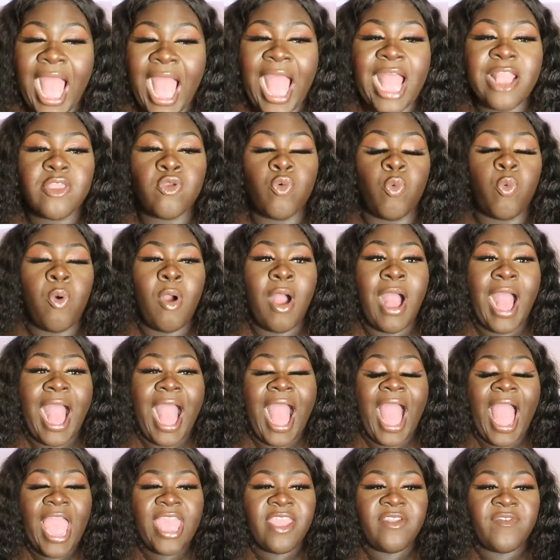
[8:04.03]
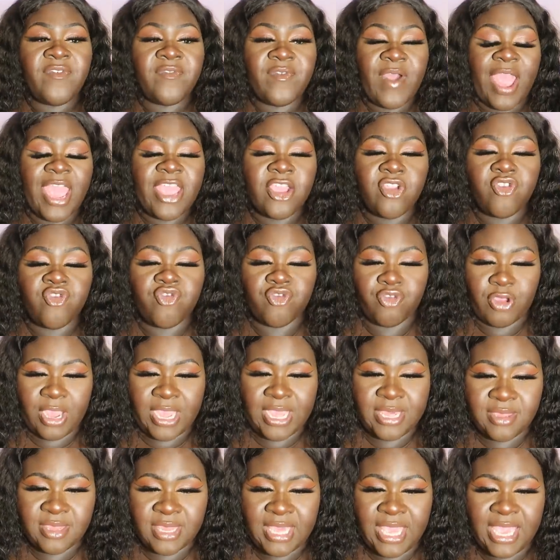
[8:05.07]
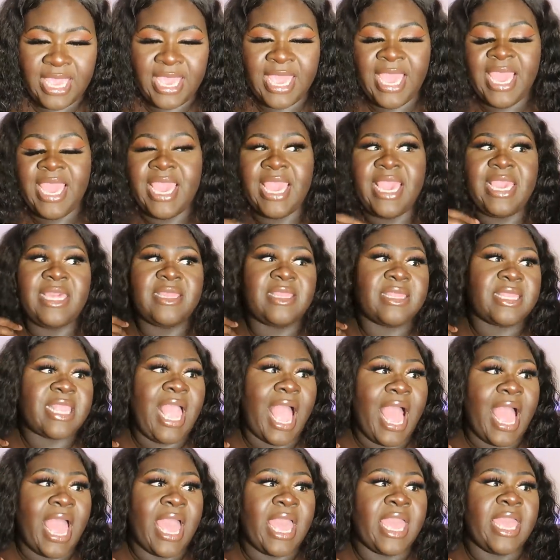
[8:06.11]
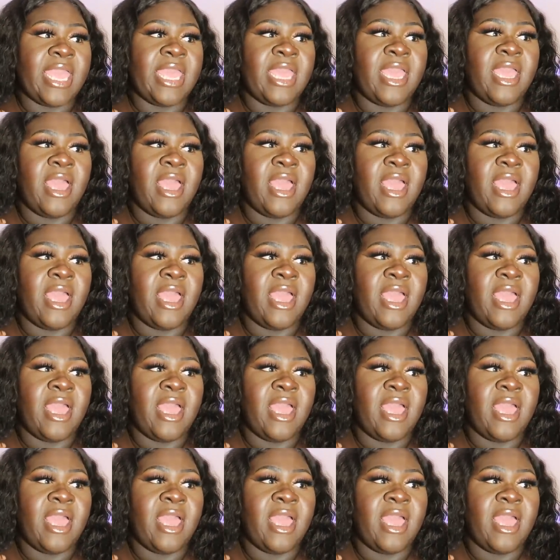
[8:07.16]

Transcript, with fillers: And what I find crazy is that